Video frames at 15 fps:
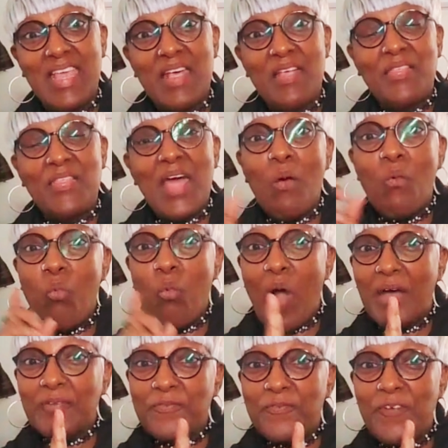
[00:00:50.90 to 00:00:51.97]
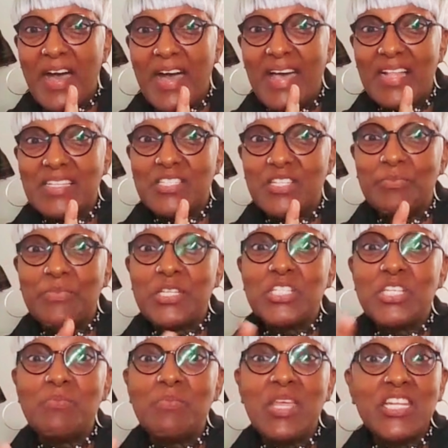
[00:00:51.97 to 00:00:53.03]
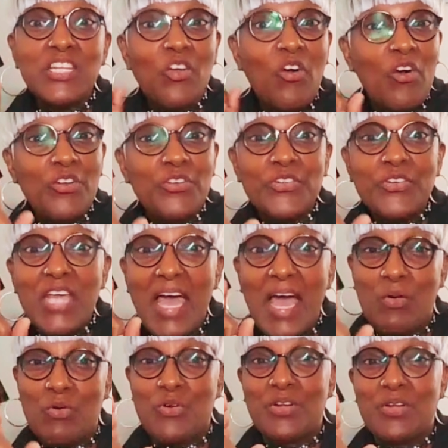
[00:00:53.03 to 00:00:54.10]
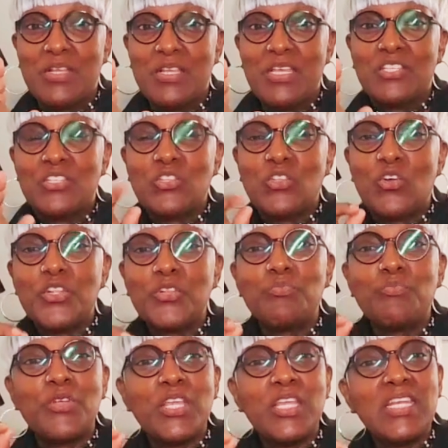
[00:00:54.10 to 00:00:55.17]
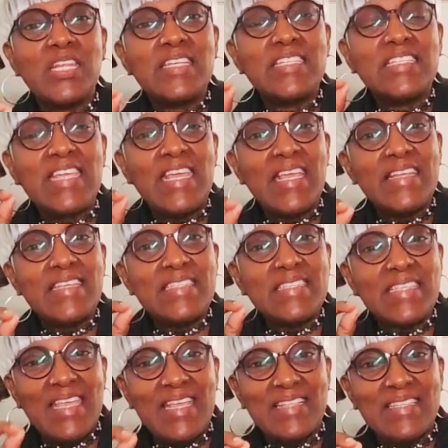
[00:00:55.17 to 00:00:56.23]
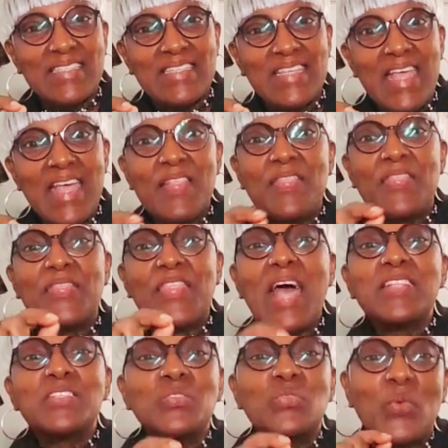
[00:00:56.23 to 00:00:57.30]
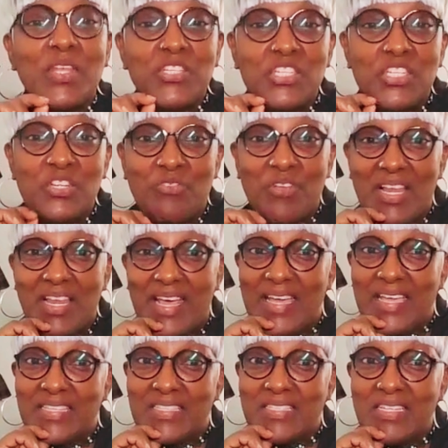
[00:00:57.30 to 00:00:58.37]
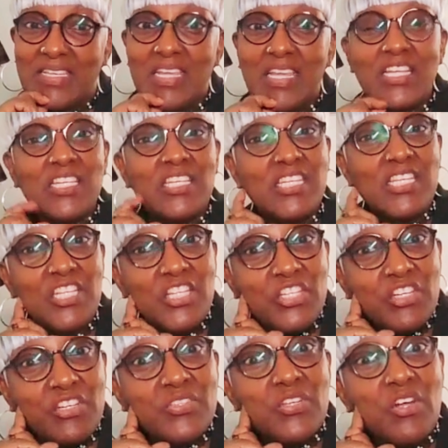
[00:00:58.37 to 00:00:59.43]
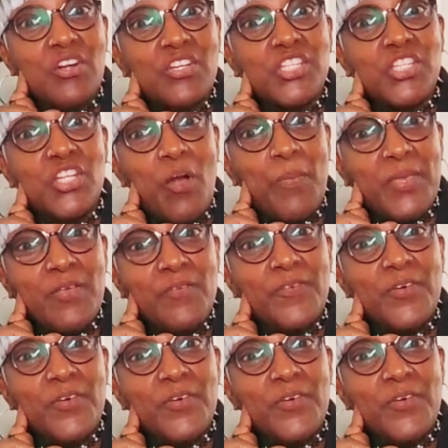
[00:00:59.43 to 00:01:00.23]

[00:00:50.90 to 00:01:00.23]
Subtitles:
That one file, something she made in under an hour, started bringing in daily sales. That's when she realized teachers are shopping for